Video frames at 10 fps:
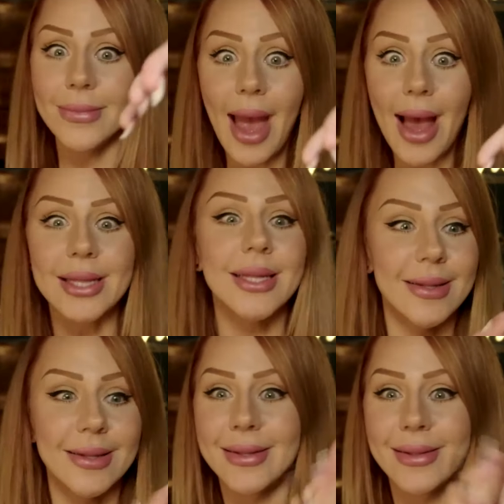Yes.
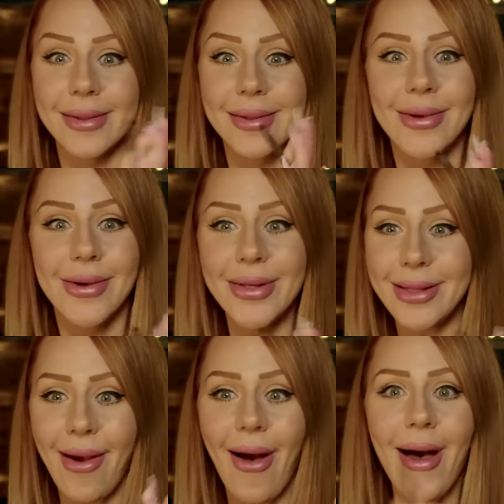Good
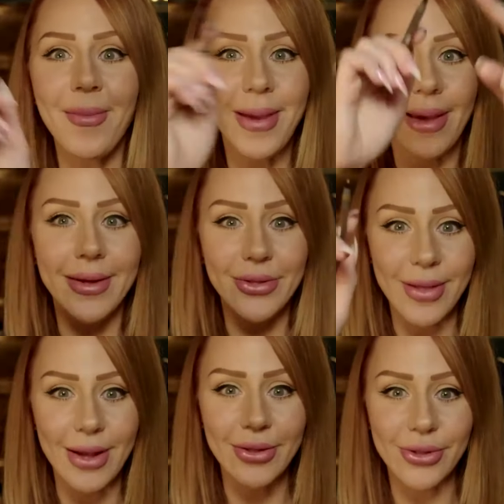job. Yeah,
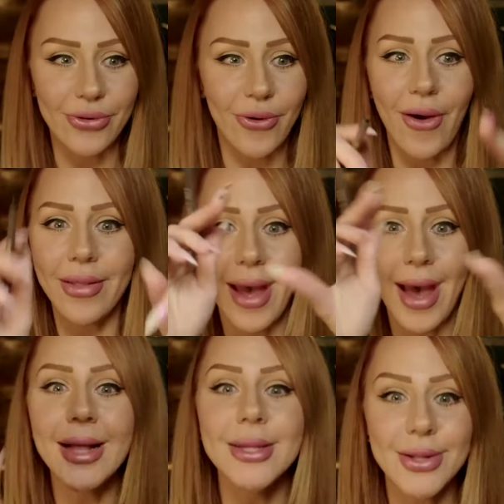they just draw
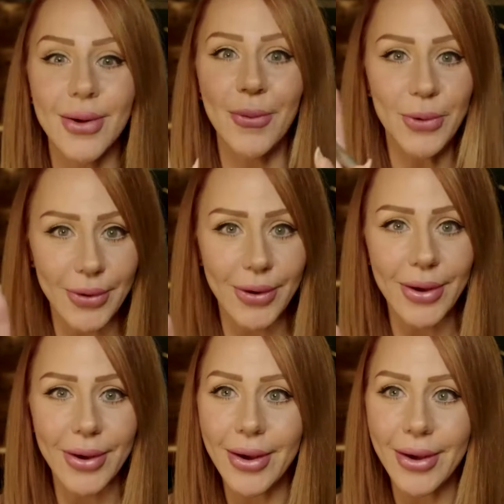that. So
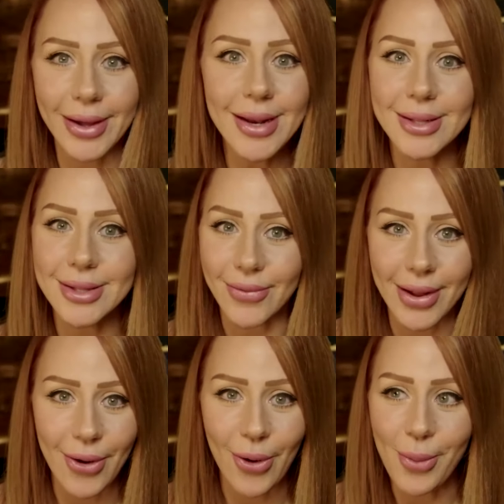good. And so
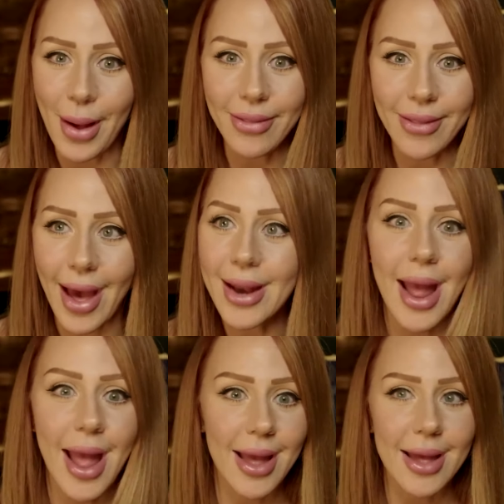they know about
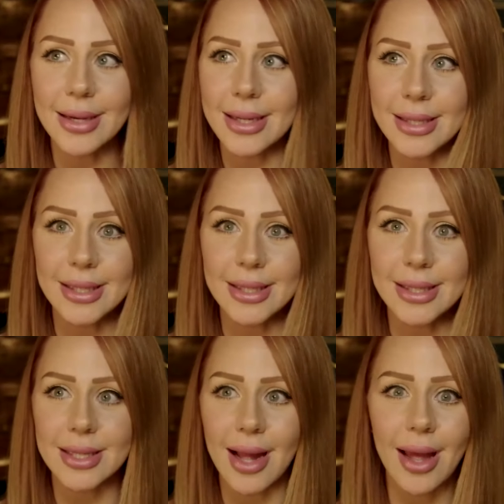that. And he
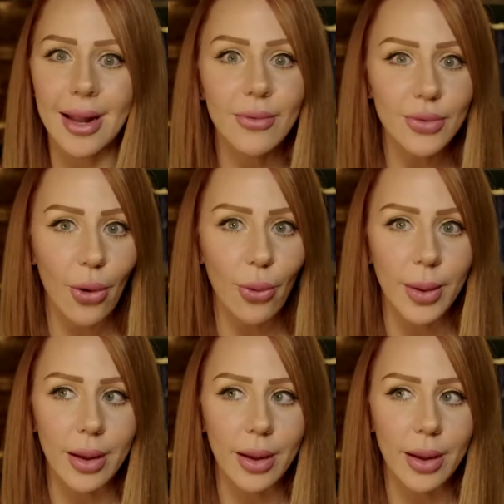says that, tell
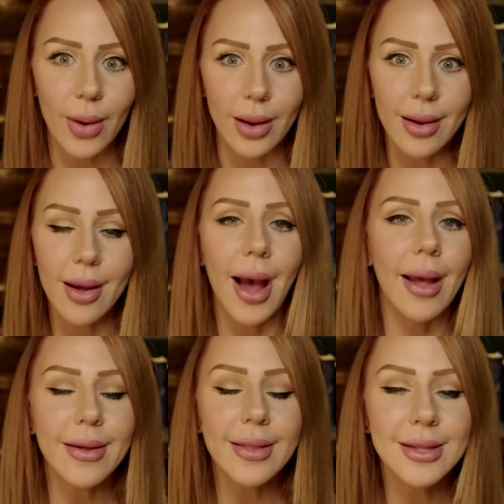me what.
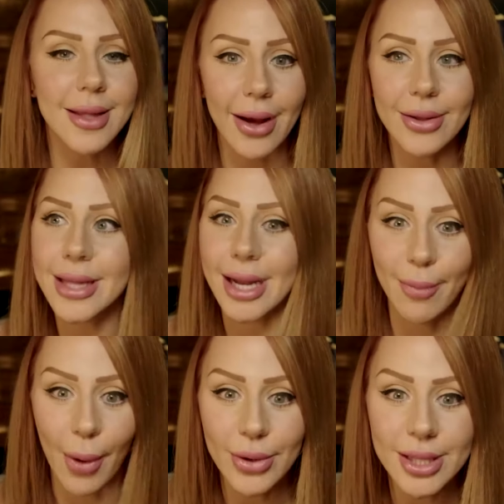I like that Zion's like
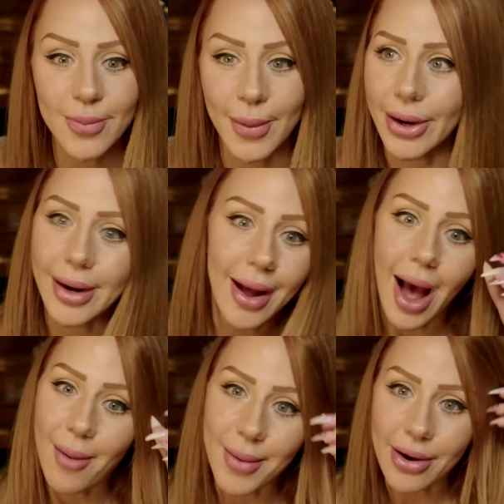a bonus spirit.
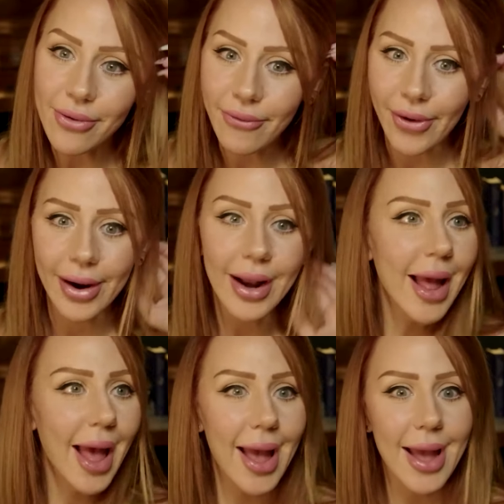I'm here for it.
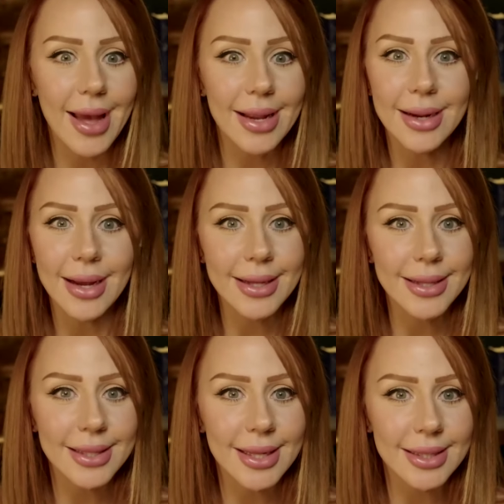And
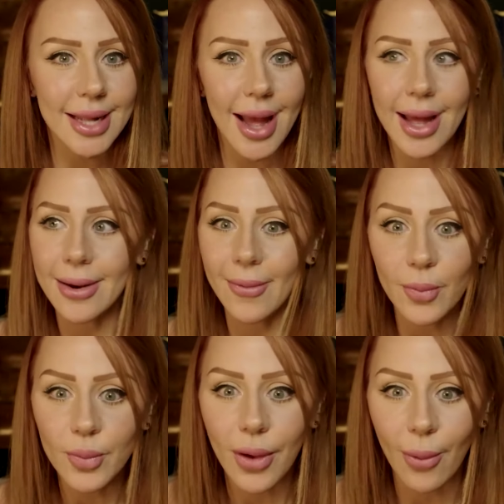he says that,
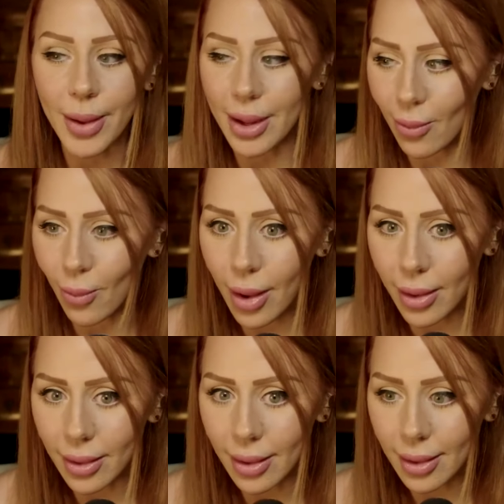tell me
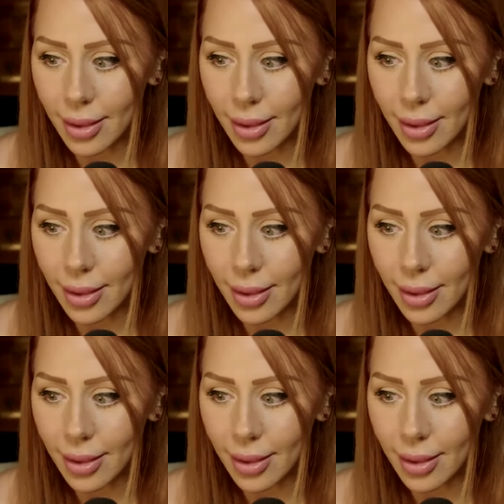what.